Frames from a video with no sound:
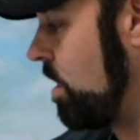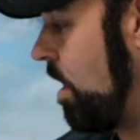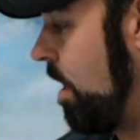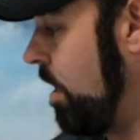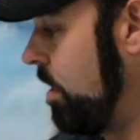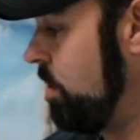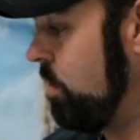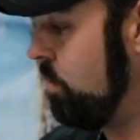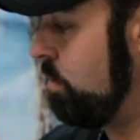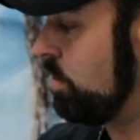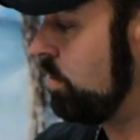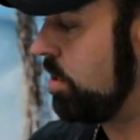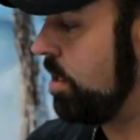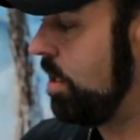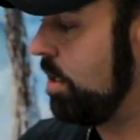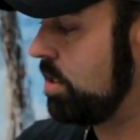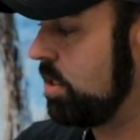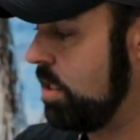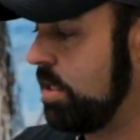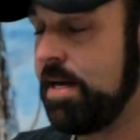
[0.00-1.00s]
I use
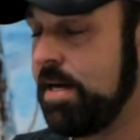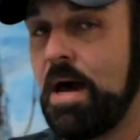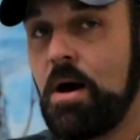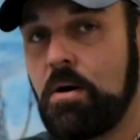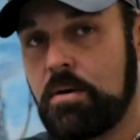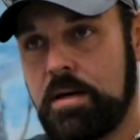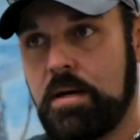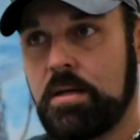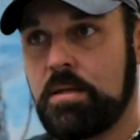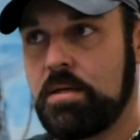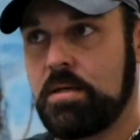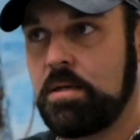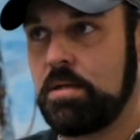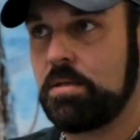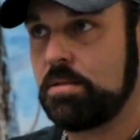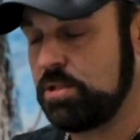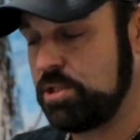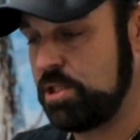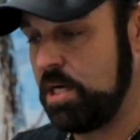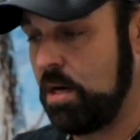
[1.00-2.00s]
this Galkid
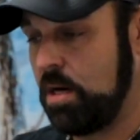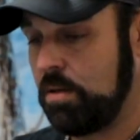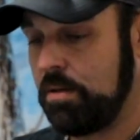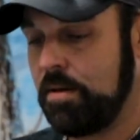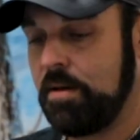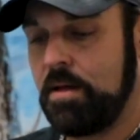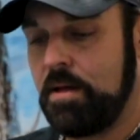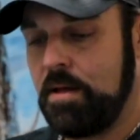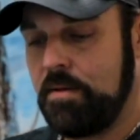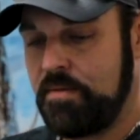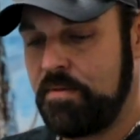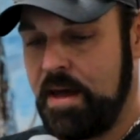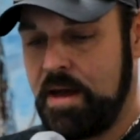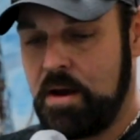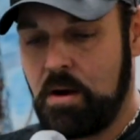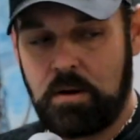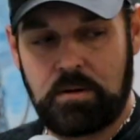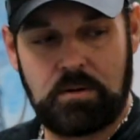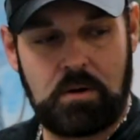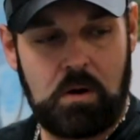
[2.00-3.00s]
gel. They
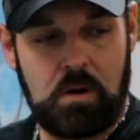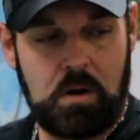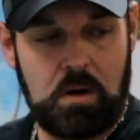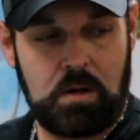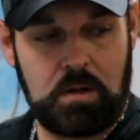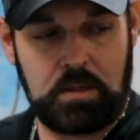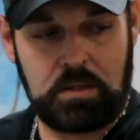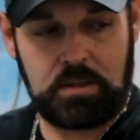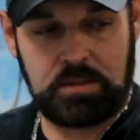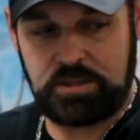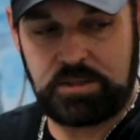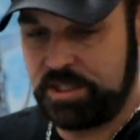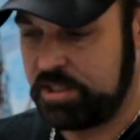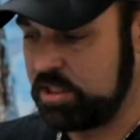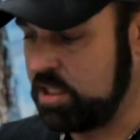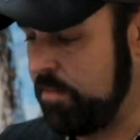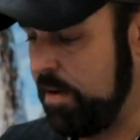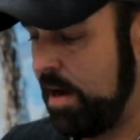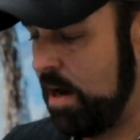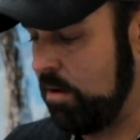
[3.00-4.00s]
are all
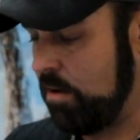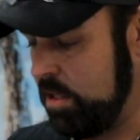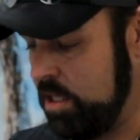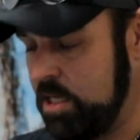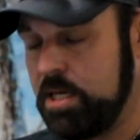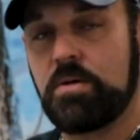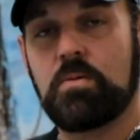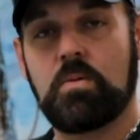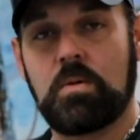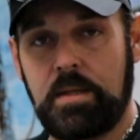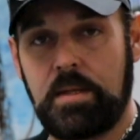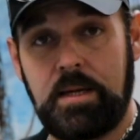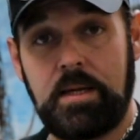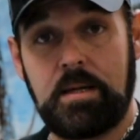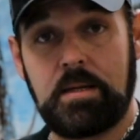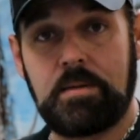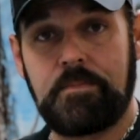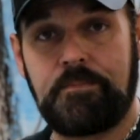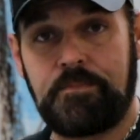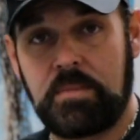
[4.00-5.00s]
just about
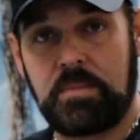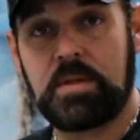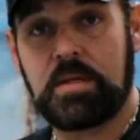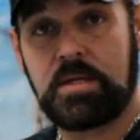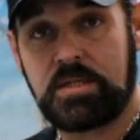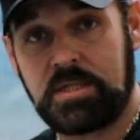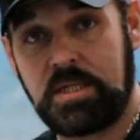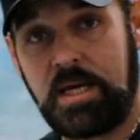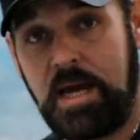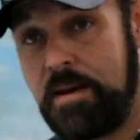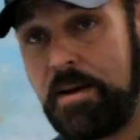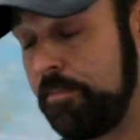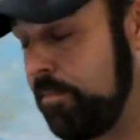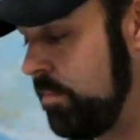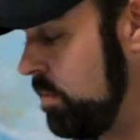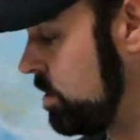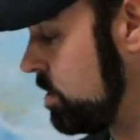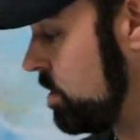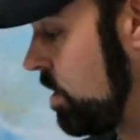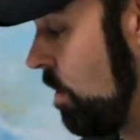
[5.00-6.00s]
equally the same.
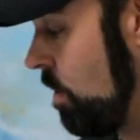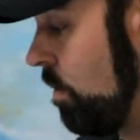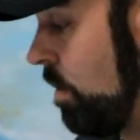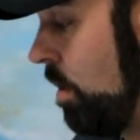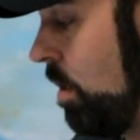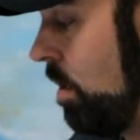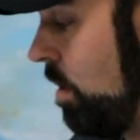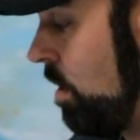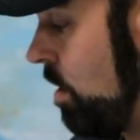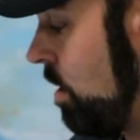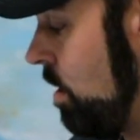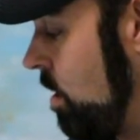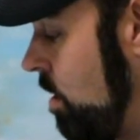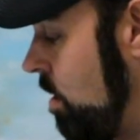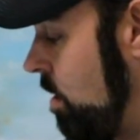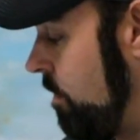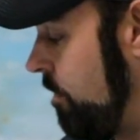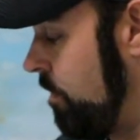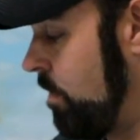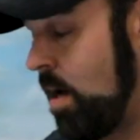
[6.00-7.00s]
So
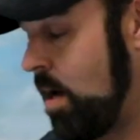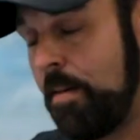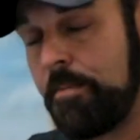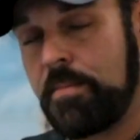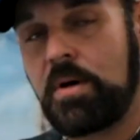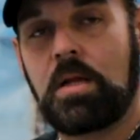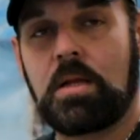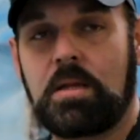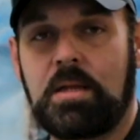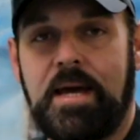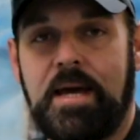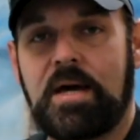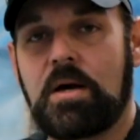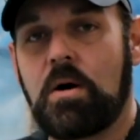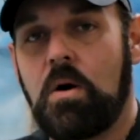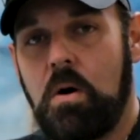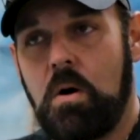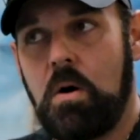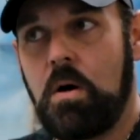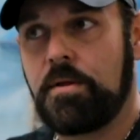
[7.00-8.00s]
I'm gonna link
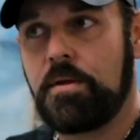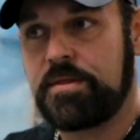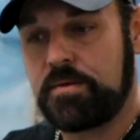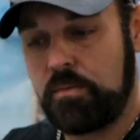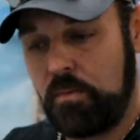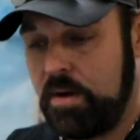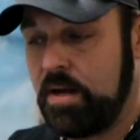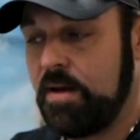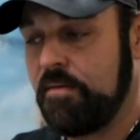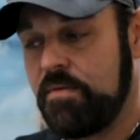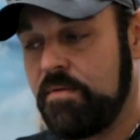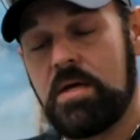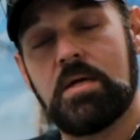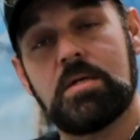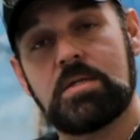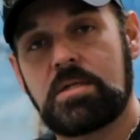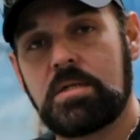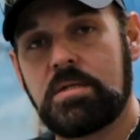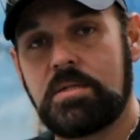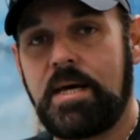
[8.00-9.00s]
all three of
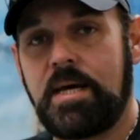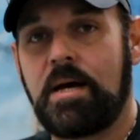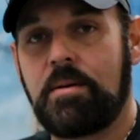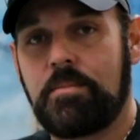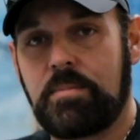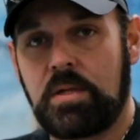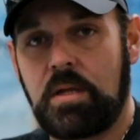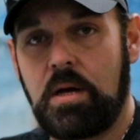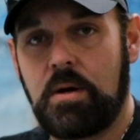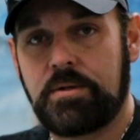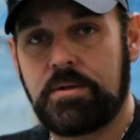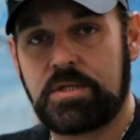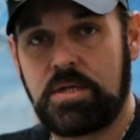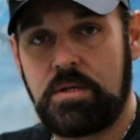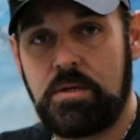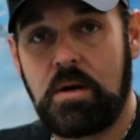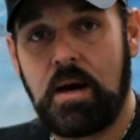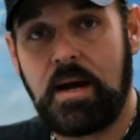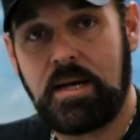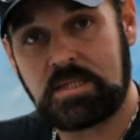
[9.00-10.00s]
these down below so
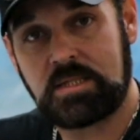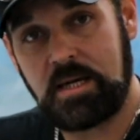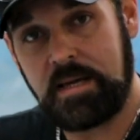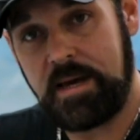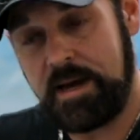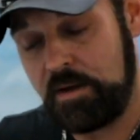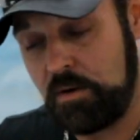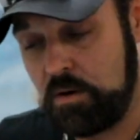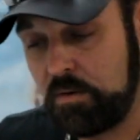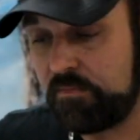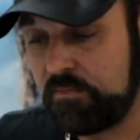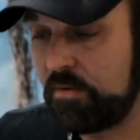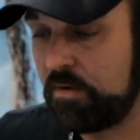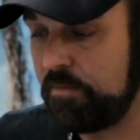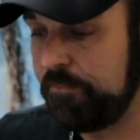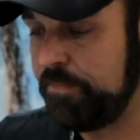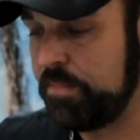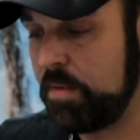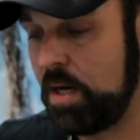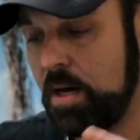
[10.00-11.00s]
you guys can head
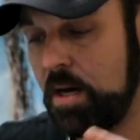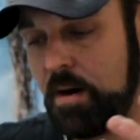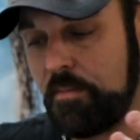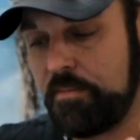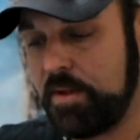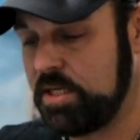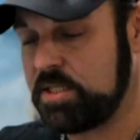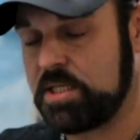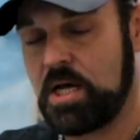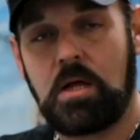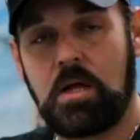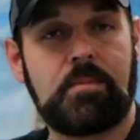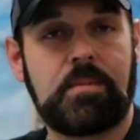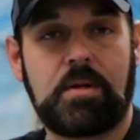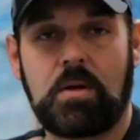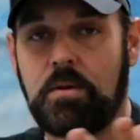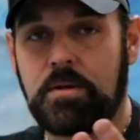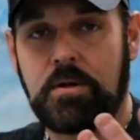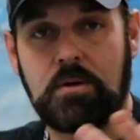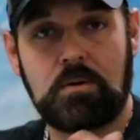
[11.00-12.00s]
over. They sell them
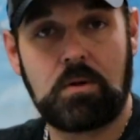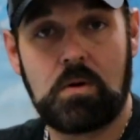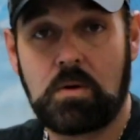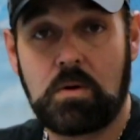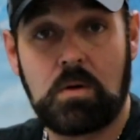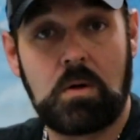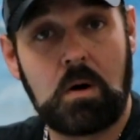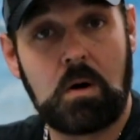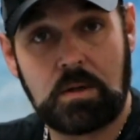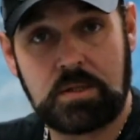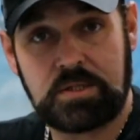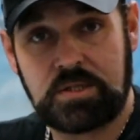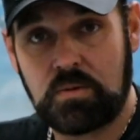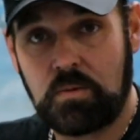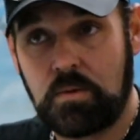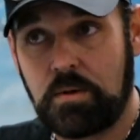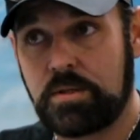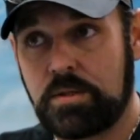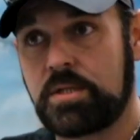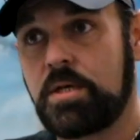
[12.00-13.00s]
at all your local art
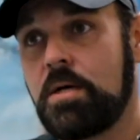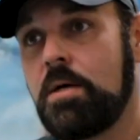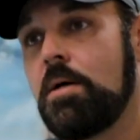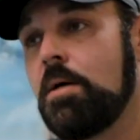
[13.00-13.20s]
stores.